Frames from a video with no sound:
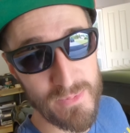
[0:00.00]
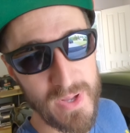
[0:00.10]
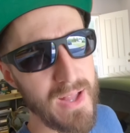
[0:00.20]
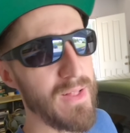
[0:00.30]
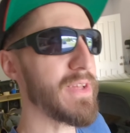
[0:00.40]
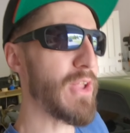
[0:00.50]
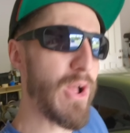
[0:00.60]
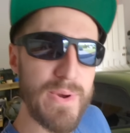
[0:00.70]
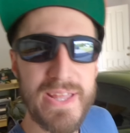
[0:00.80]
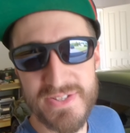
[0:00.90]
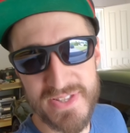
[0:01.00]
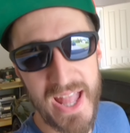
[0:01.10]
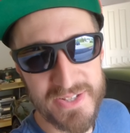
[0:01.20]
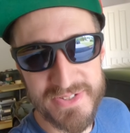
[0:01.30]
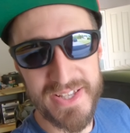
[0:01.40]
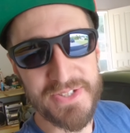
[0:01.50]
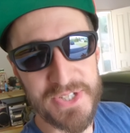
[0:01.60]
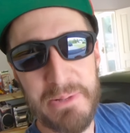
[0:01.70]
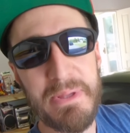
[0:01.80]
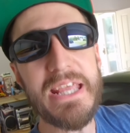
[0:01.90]
Well, it already is nasty. It's
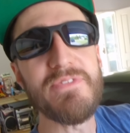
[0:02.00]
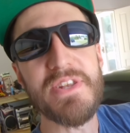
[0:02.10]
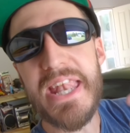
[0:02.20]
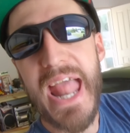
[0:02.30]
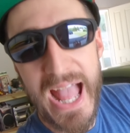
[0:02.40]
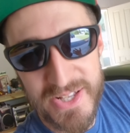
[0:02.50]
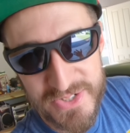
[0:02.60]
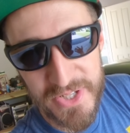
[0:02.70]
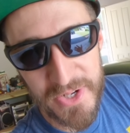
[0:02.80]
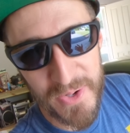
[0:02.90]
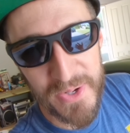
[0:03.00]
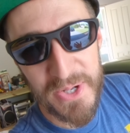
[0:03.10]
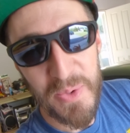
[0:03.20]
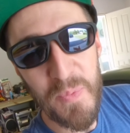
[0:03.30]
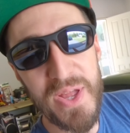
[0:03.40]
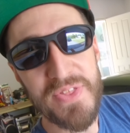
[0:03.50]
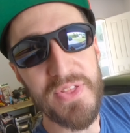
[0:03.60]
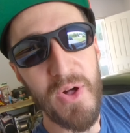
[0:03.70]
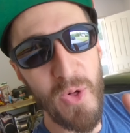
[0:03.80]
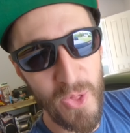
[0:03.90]
gonna be even nastier with
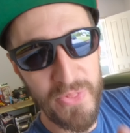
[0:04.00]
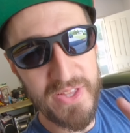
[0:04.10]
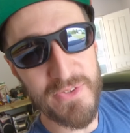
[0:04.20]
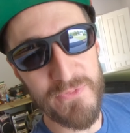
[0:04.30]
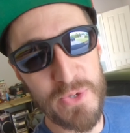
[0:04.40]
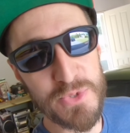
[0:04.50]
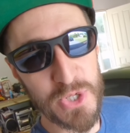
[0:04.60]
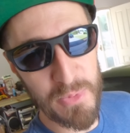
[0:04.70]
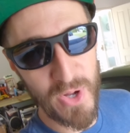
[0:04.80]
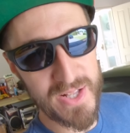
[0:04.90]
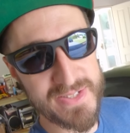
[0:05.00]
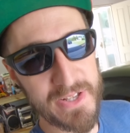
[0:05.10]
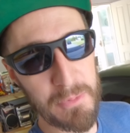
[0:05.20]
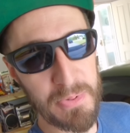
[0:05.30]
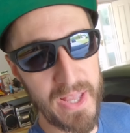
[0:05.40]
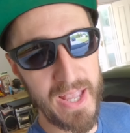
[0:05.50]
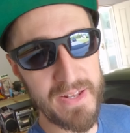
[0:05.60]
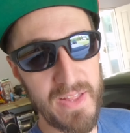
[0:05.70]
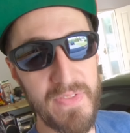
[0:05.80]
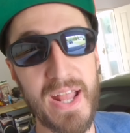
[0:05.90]
all these future mods that are
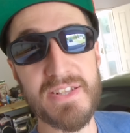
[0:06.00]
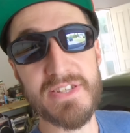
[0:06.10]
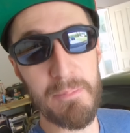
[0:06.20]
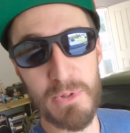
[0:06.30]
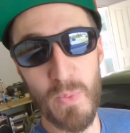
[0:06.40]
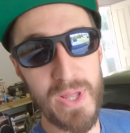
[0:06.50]
planned in the next couple of